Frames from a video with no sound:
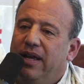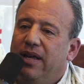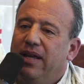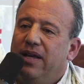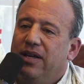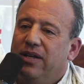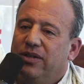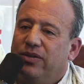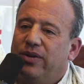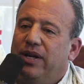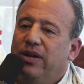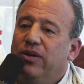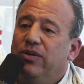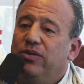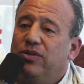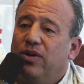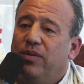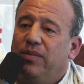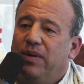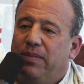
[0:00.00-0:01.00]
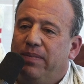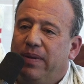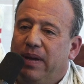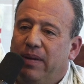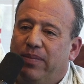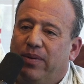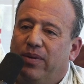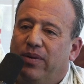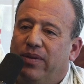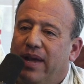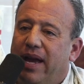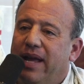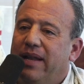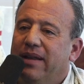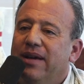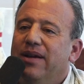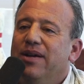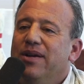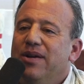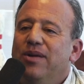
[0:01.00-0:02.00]
Mm-hmm. so I know so many people that
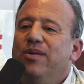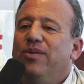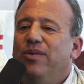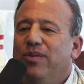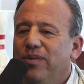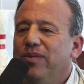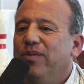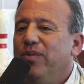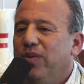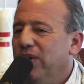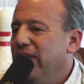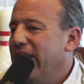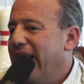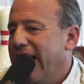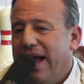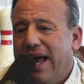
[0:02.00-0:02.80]
would